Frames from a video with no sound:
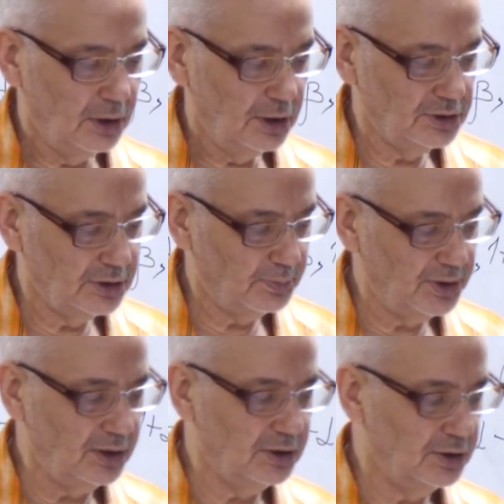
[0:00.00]
Is
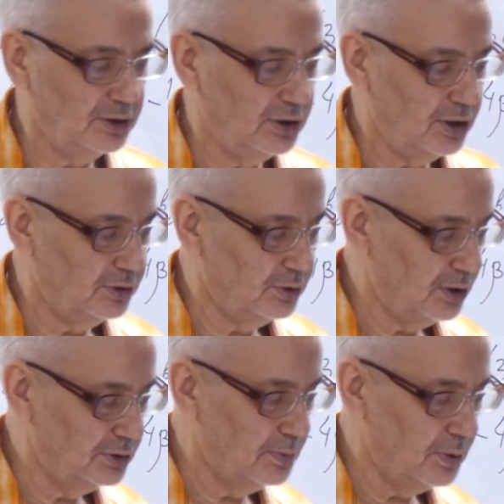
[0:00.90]
obtained.
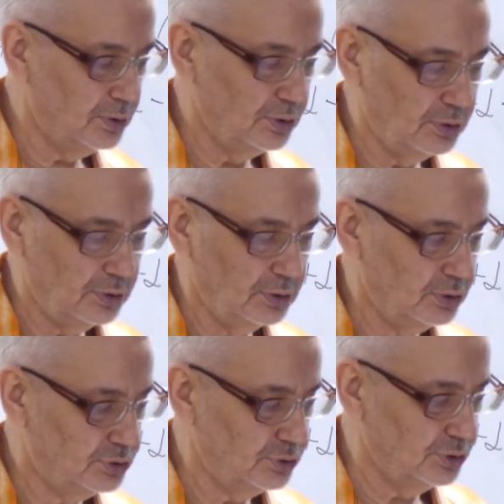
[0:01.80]

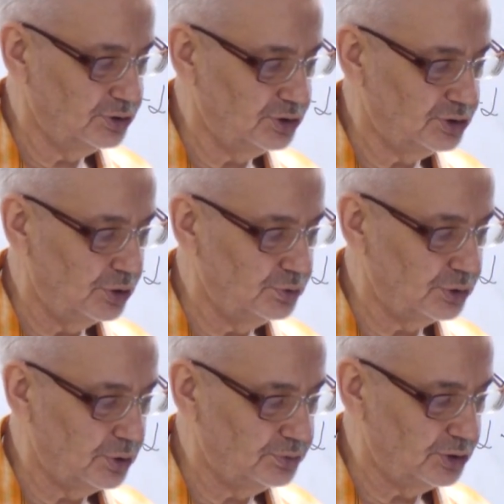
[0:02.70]
So the
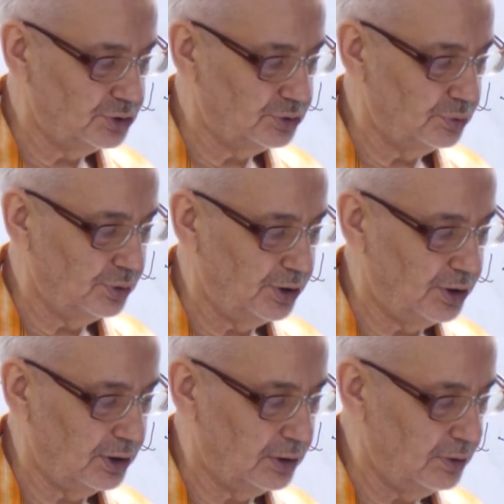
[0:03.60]
solution of these two
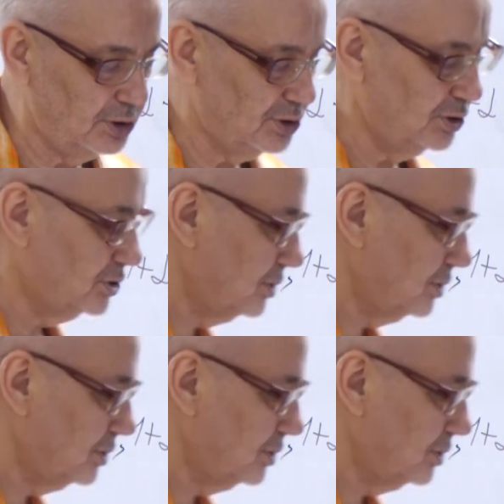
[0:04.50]
linear equations is